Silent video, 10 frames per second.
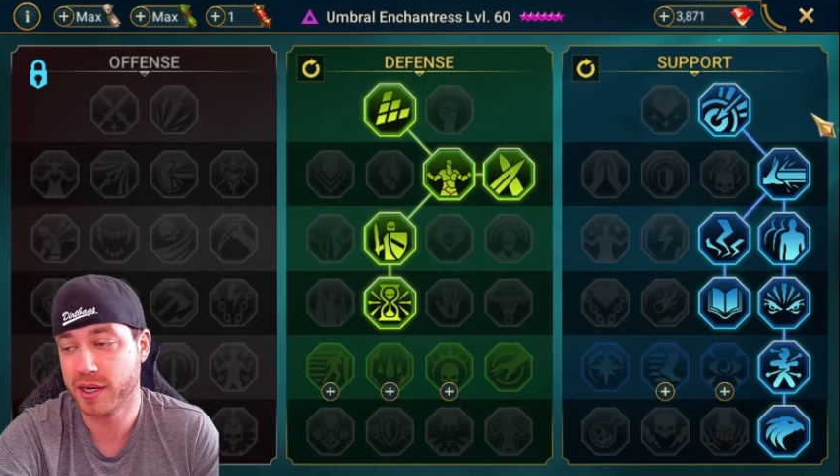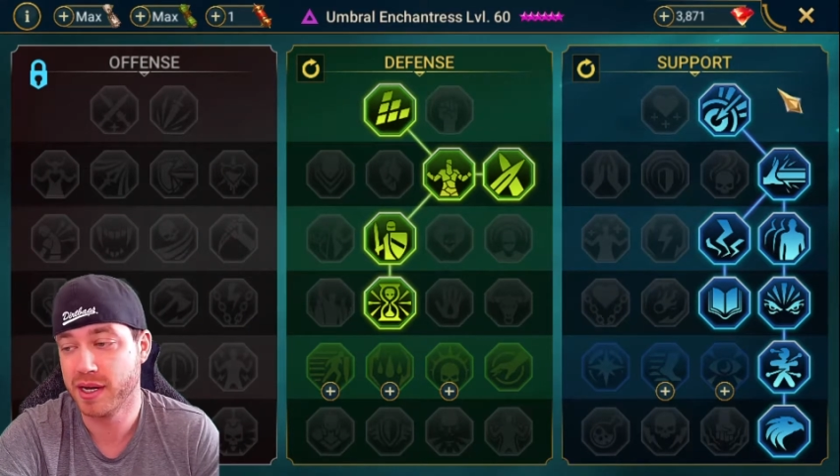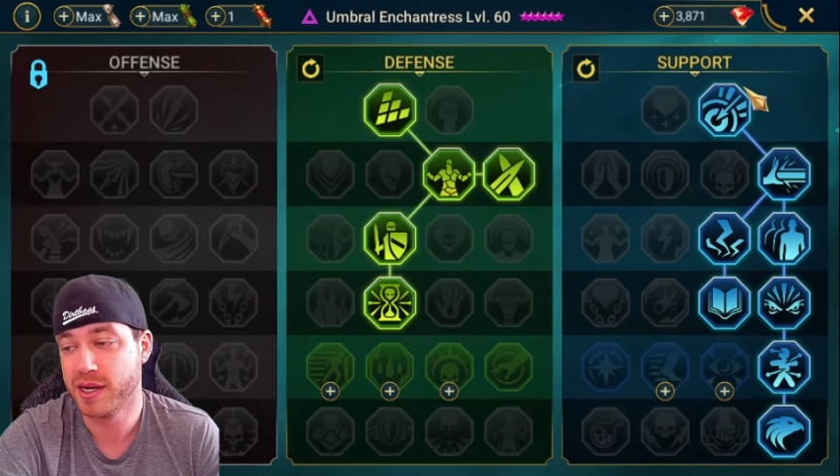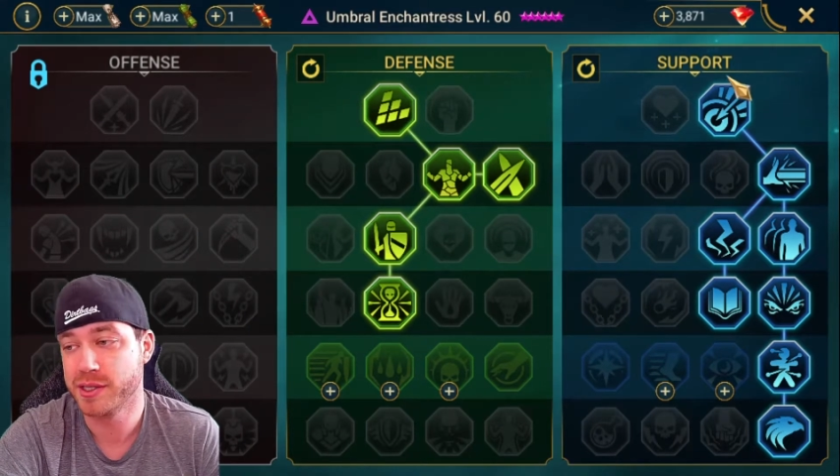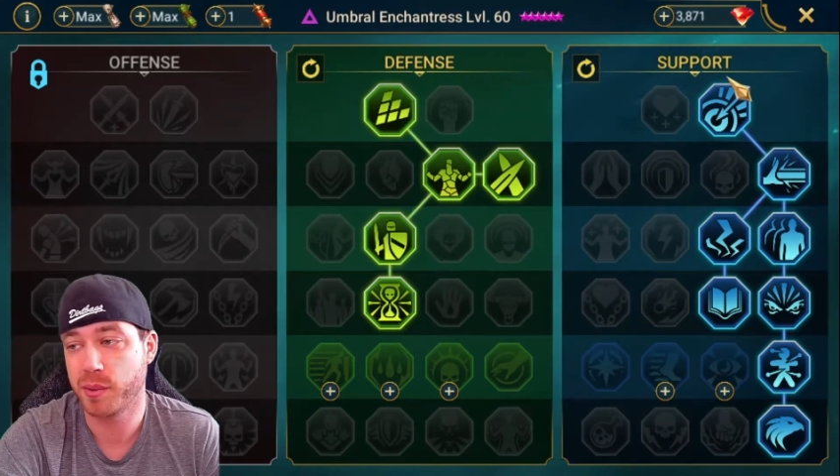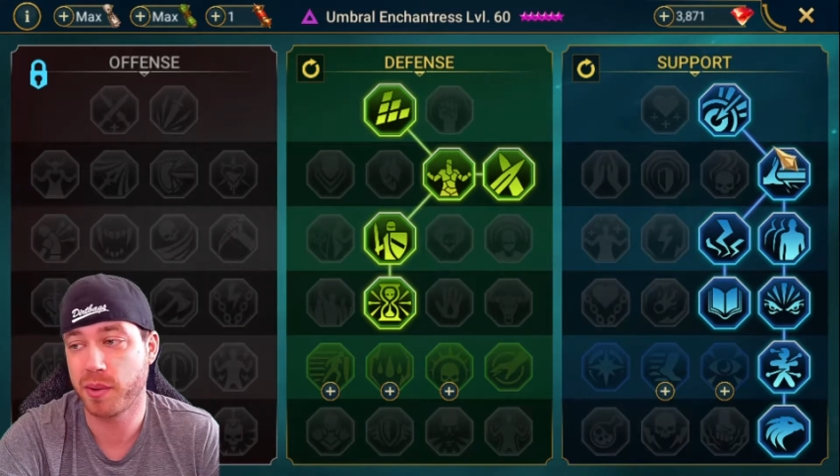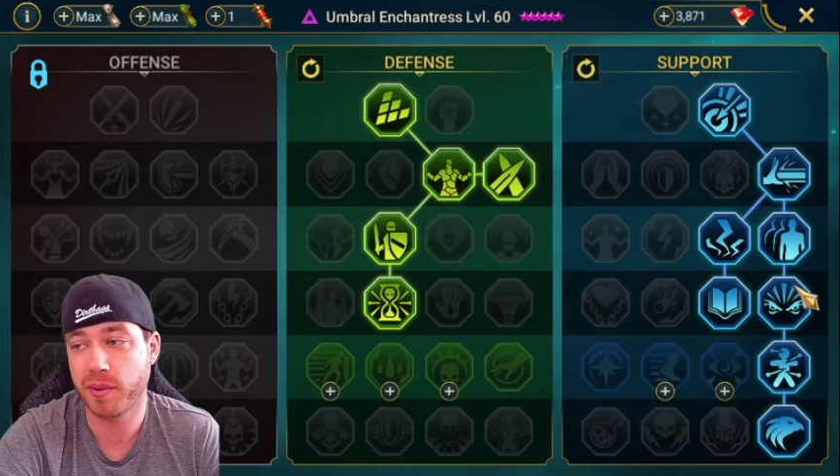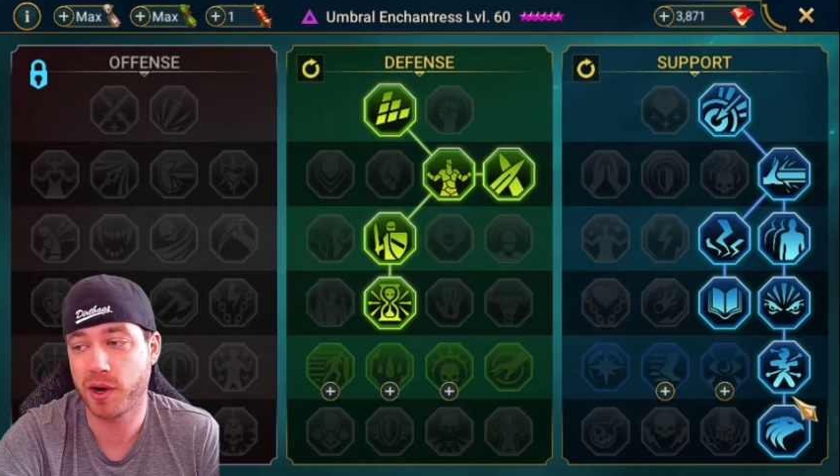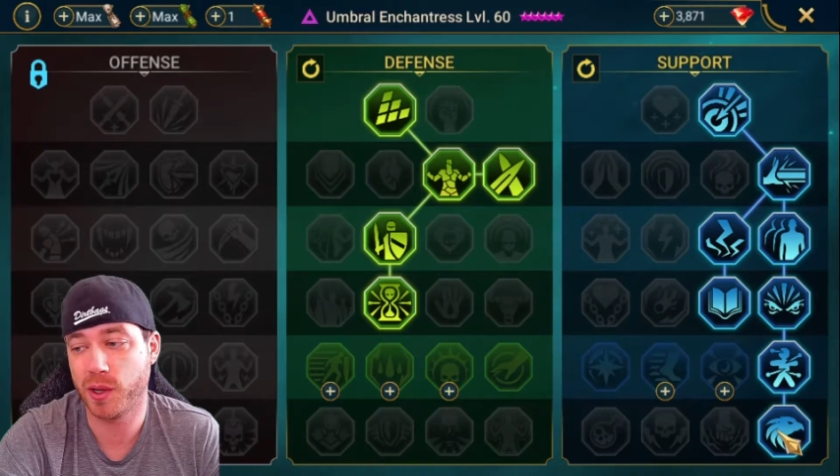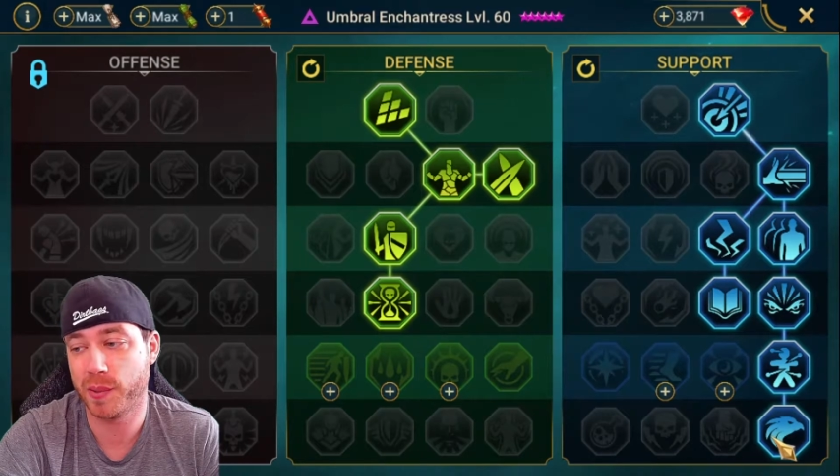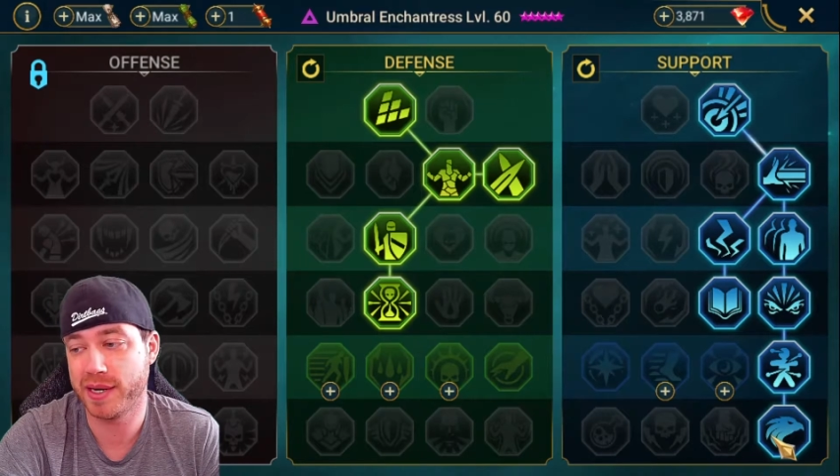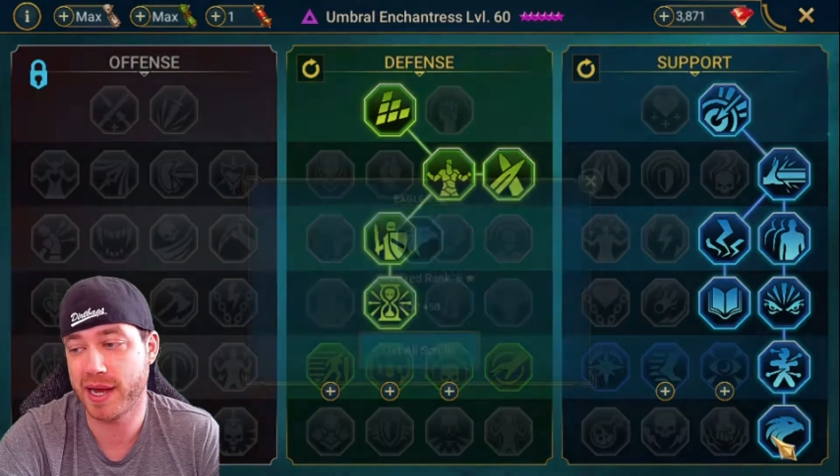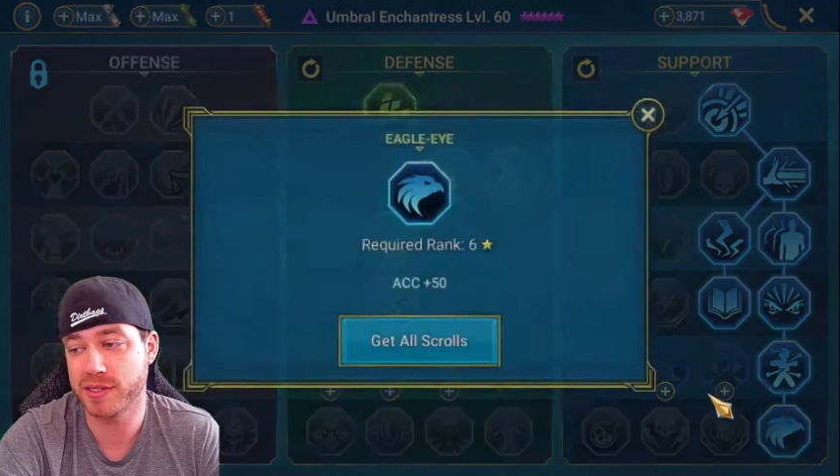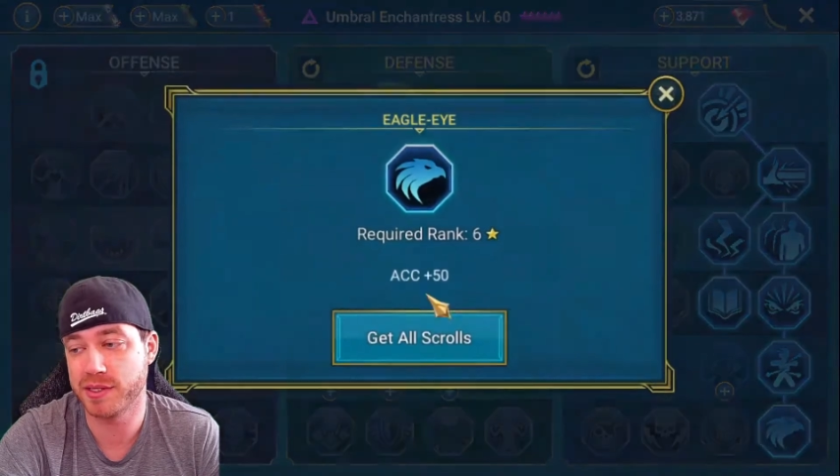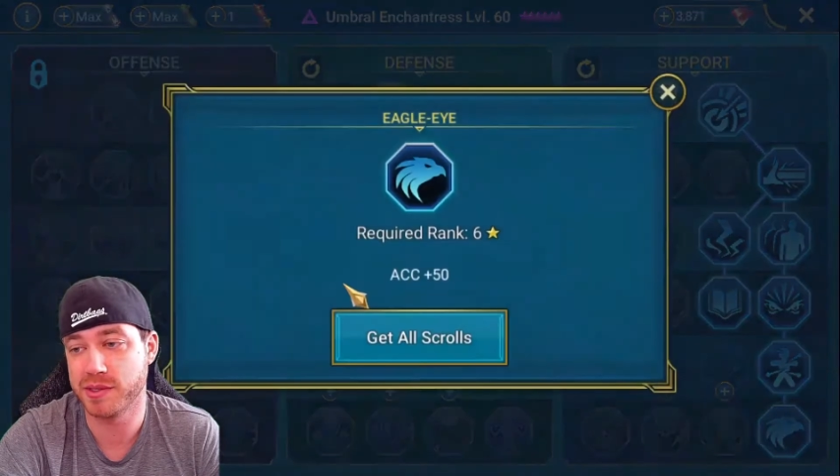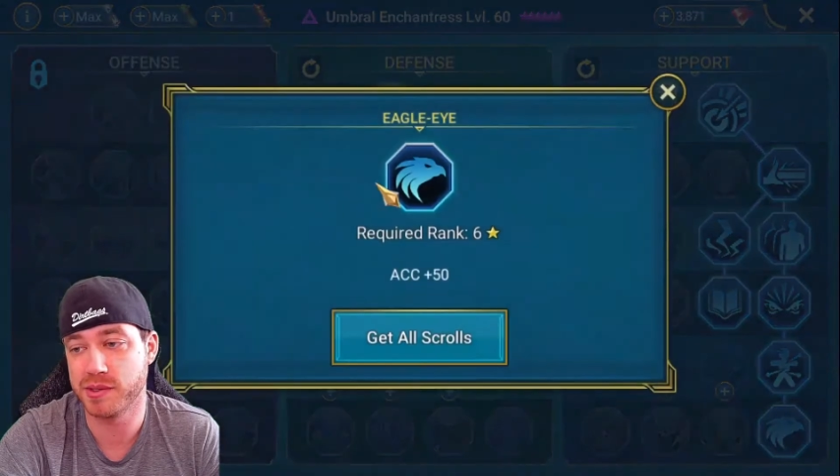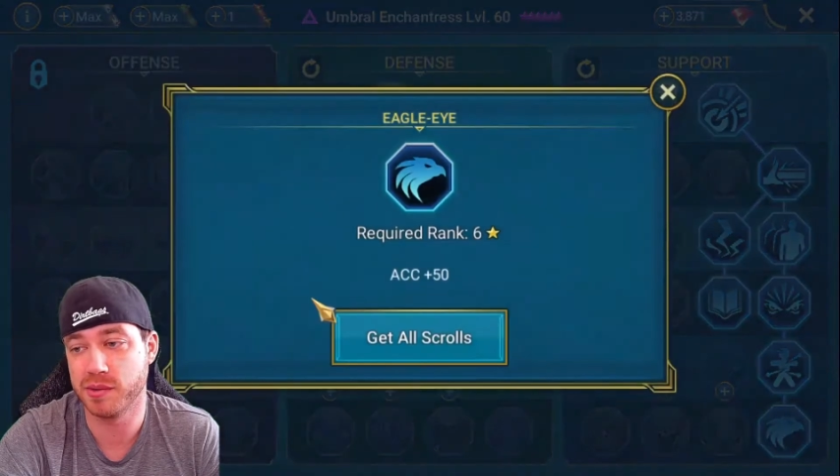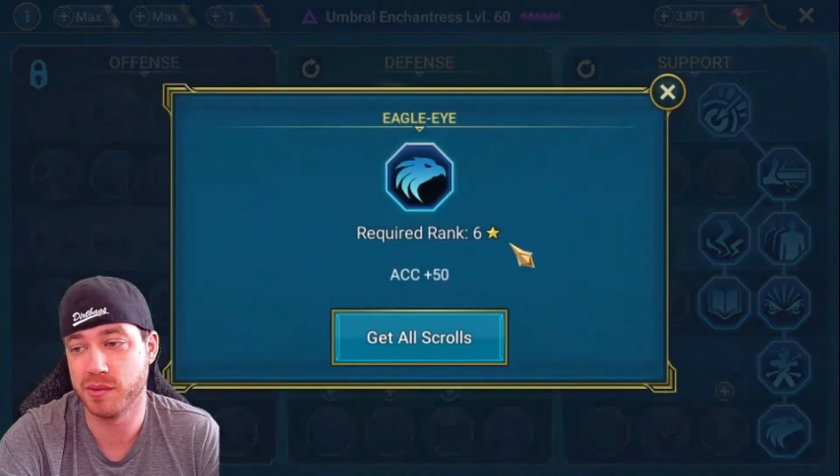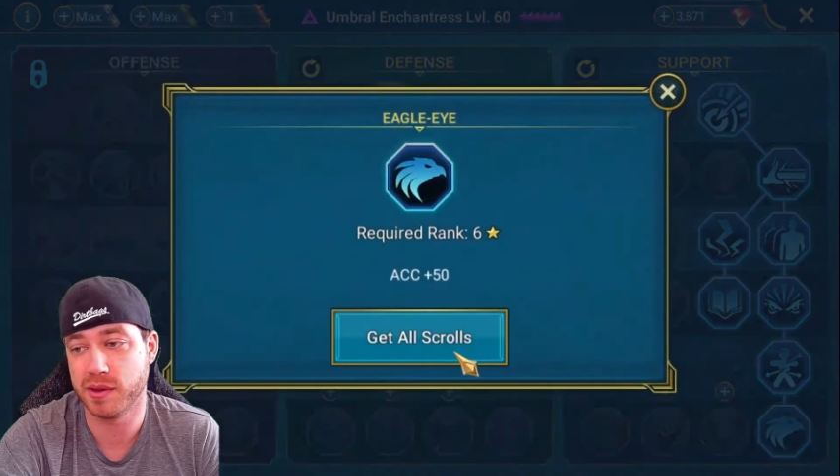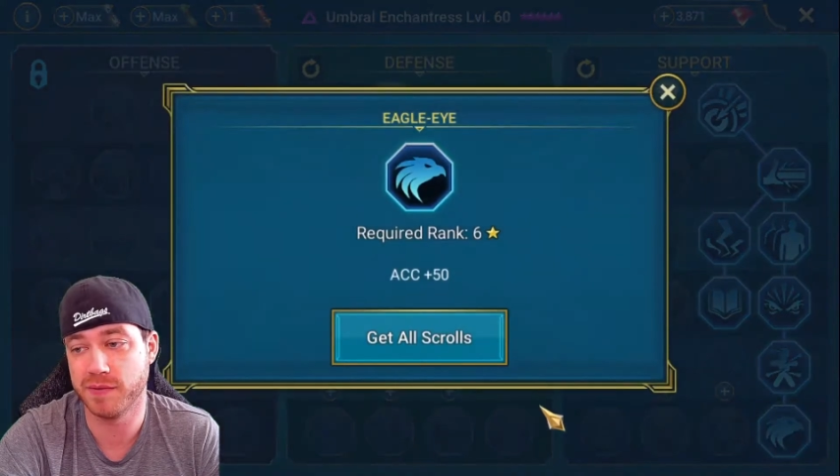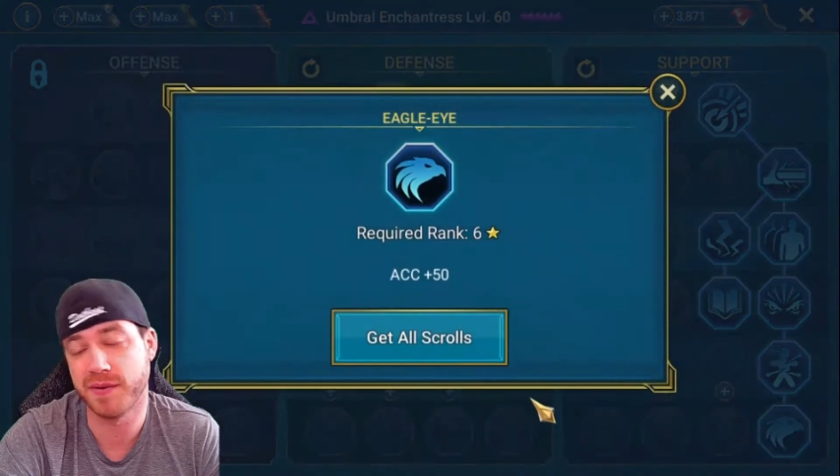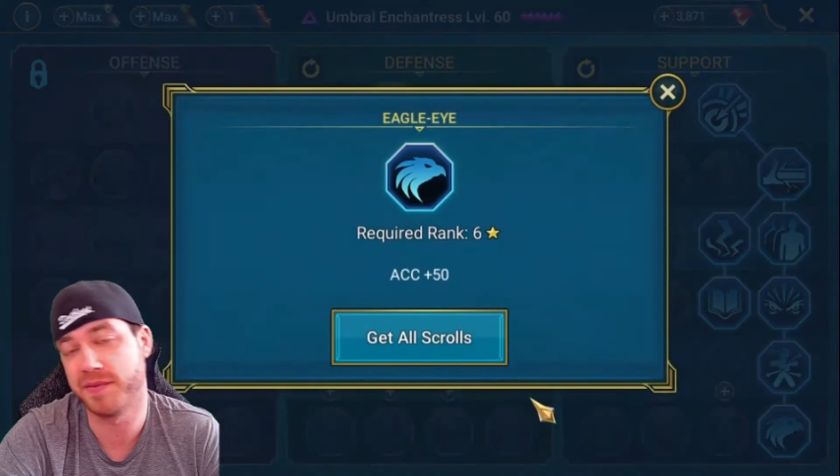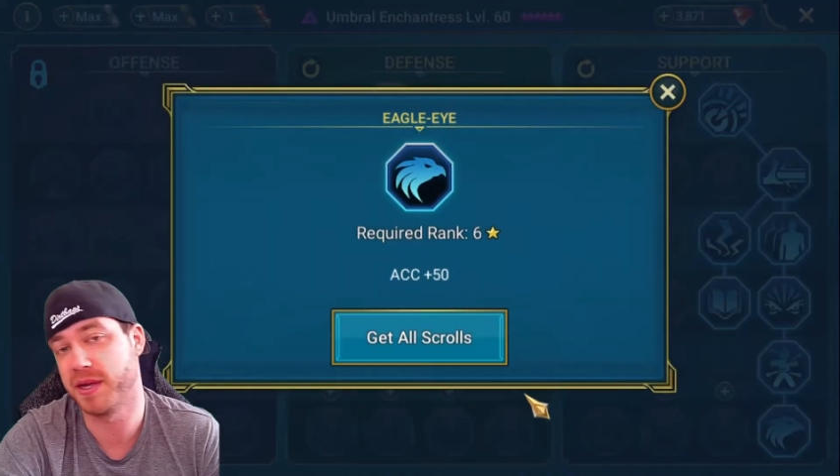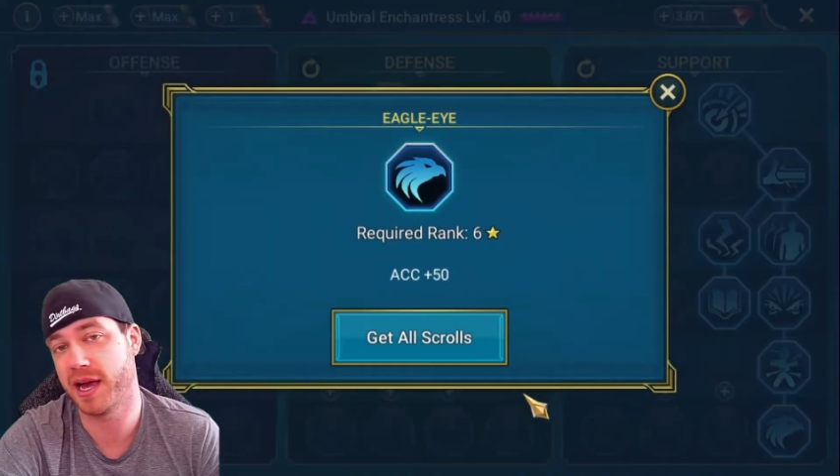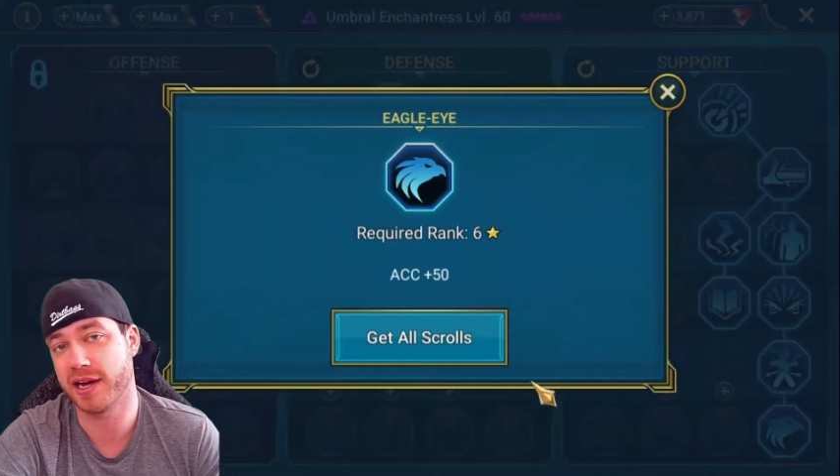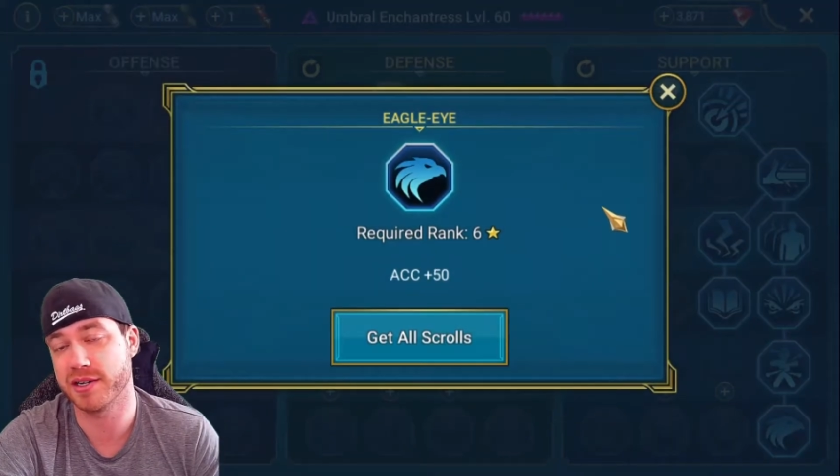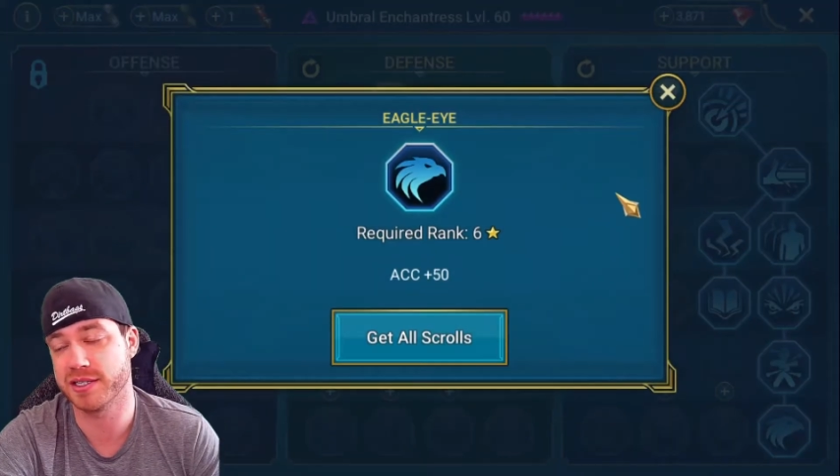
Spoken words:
So we went all the way down to the 50 accuracy.